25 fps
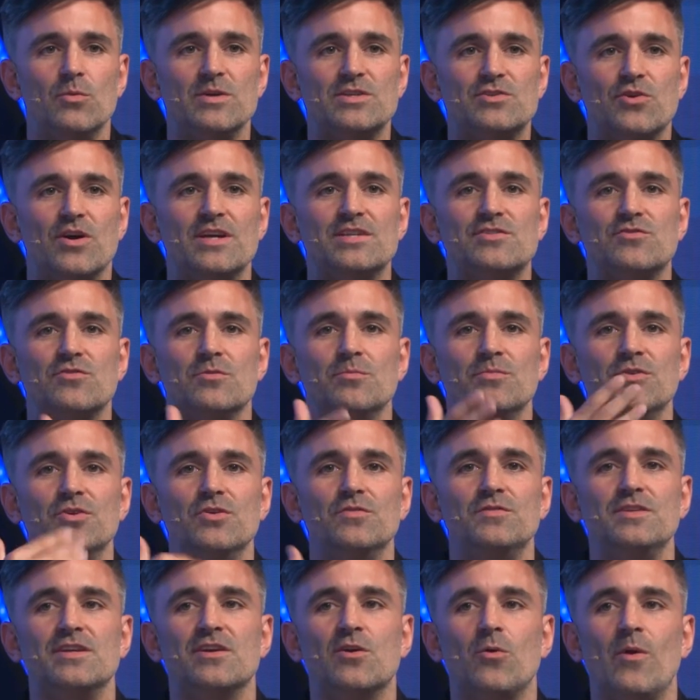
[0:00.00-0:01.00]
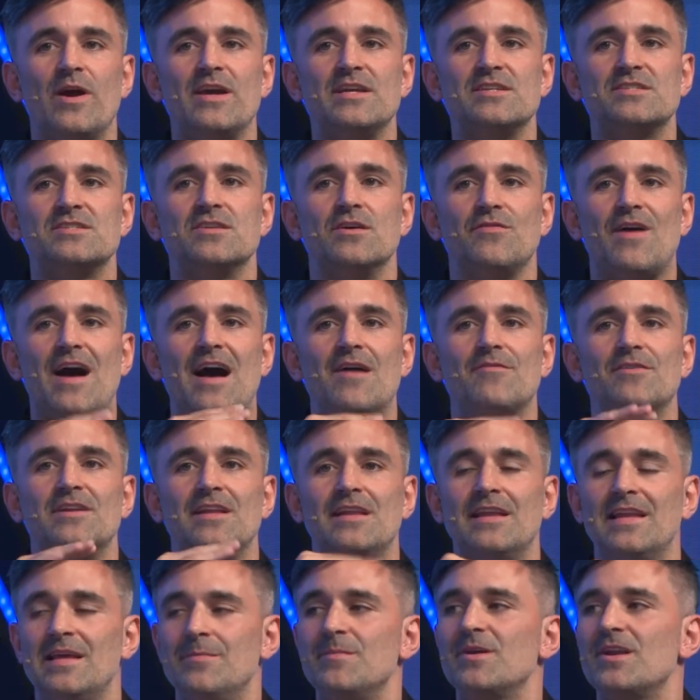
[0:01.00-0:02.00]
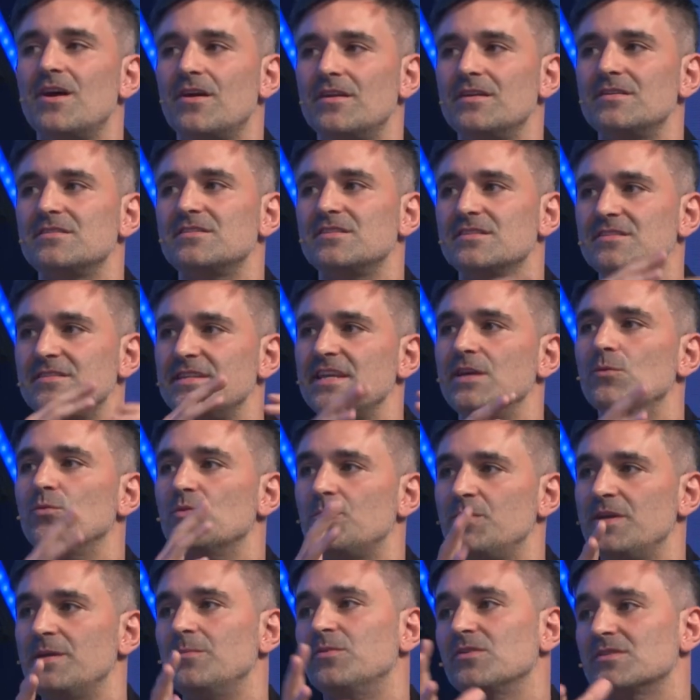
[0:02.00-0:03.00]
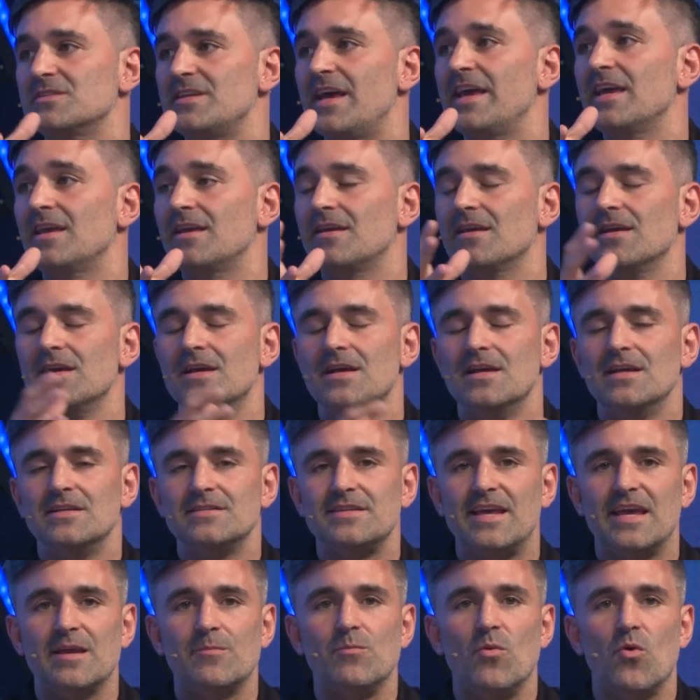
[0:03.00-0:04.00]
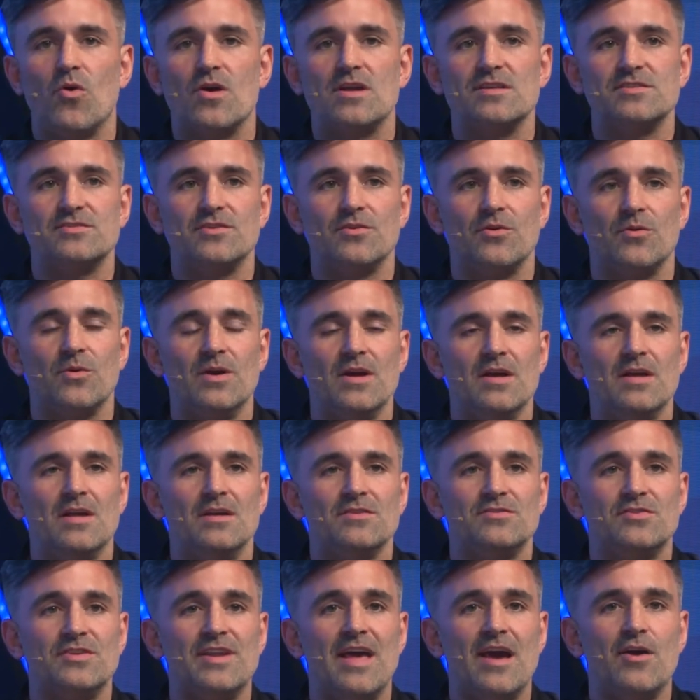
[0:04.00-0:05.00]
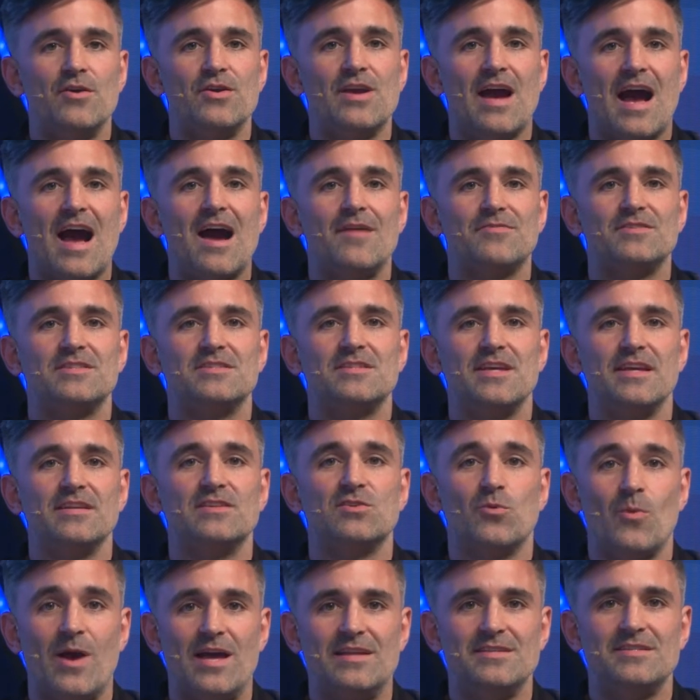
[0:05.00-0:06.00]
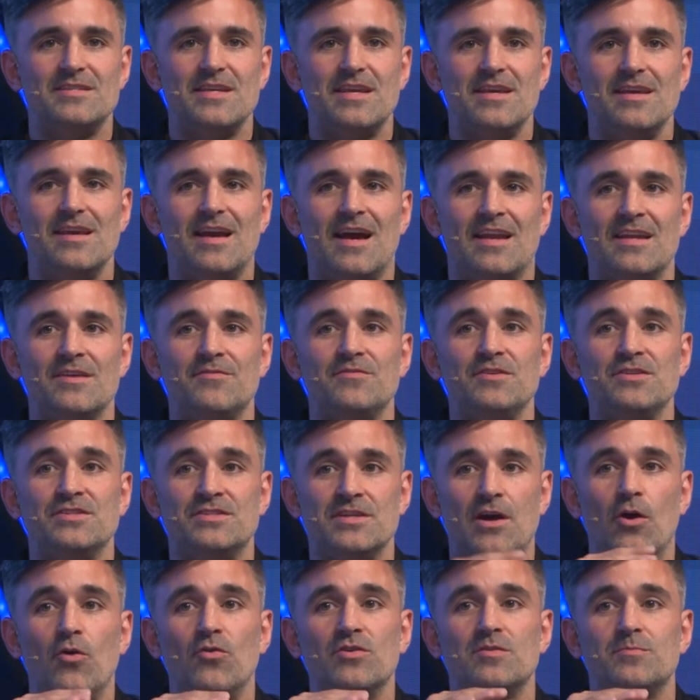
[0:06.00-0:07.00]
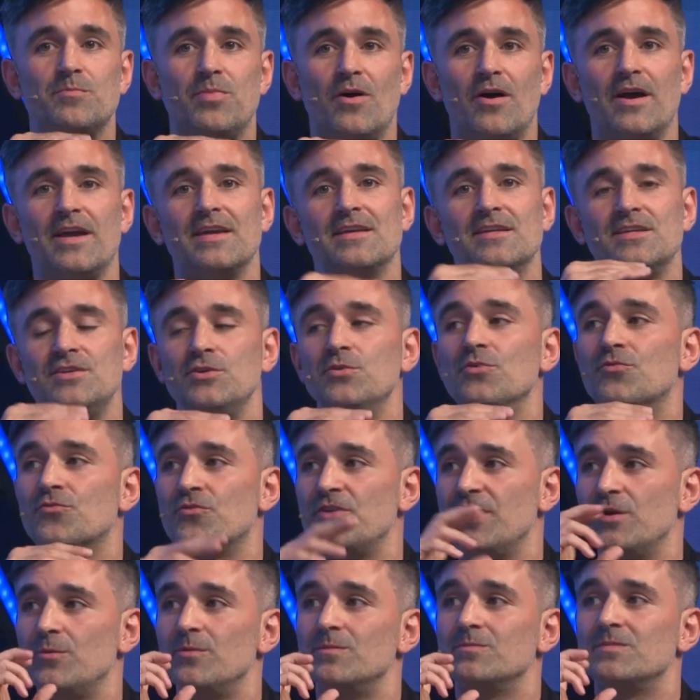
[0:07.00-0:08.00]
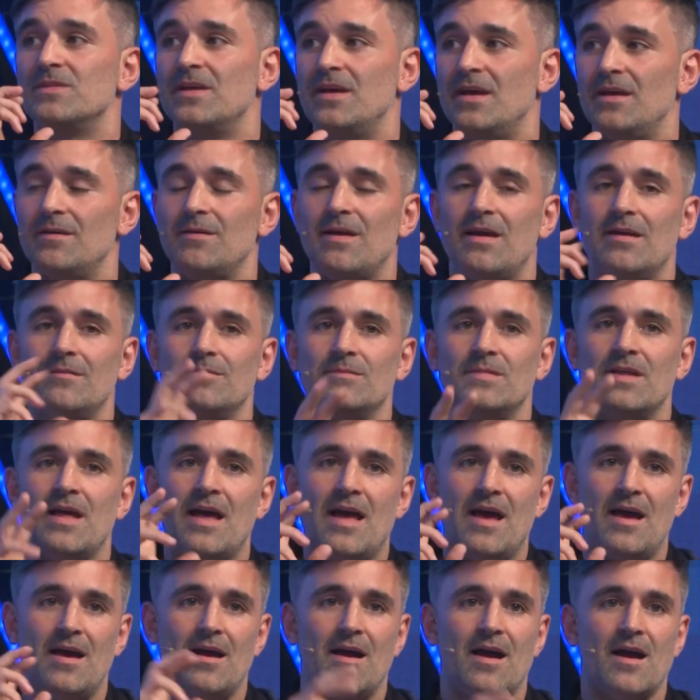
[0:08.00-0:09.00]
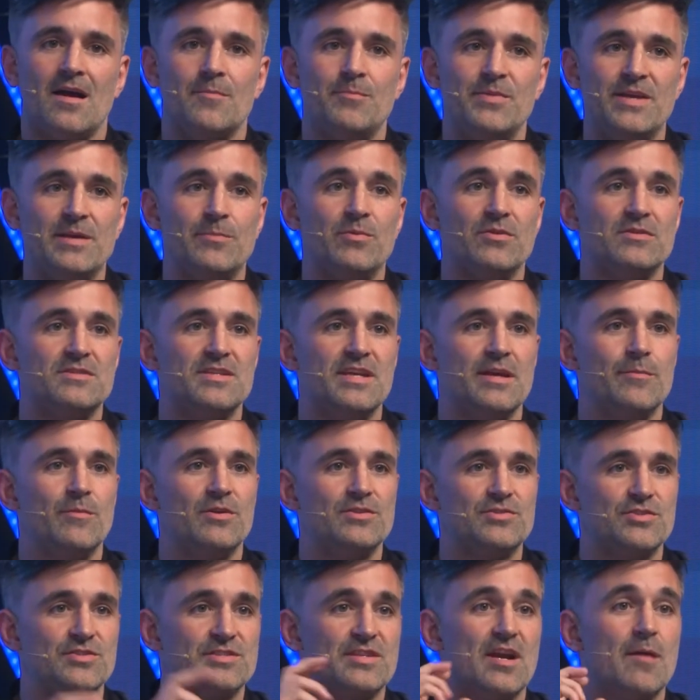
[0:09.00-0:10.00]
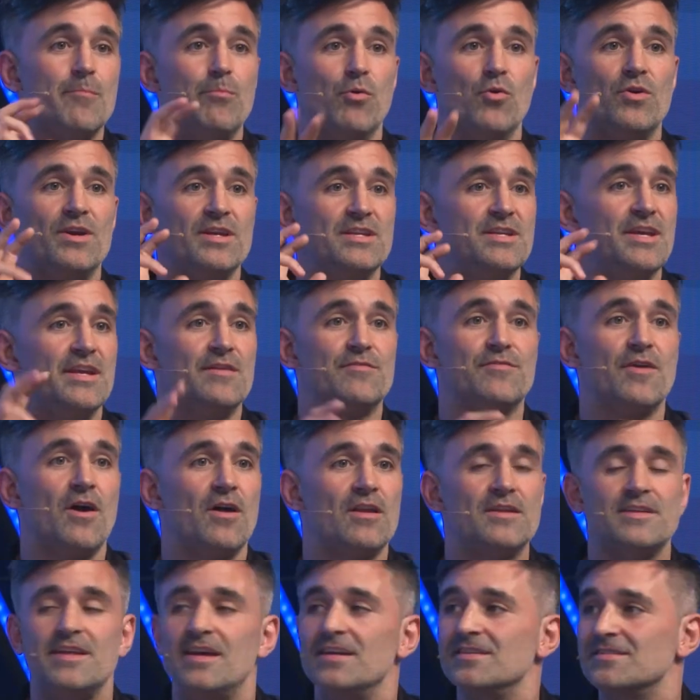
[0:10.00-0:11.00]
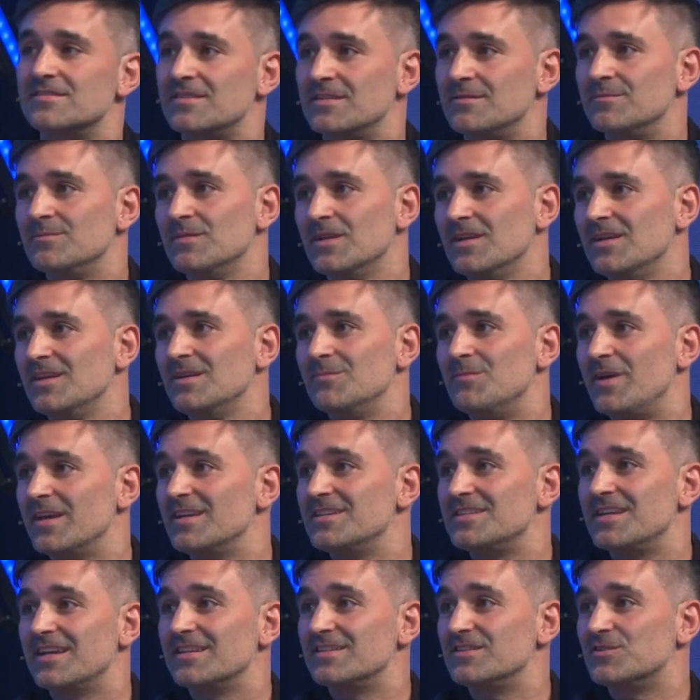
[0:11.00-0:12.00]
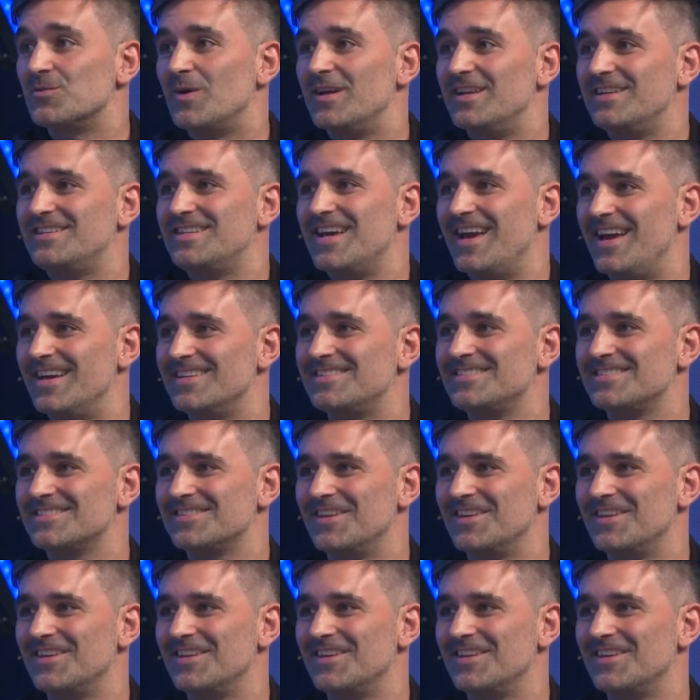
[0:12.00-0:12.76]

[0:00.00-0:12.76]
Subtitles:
tried to remove the equation of having a limit on it to see would people take more. So now you have to take 20, and if you don't by Q3, our people team will just start booking you in for holidays and make you take the 20 days. So.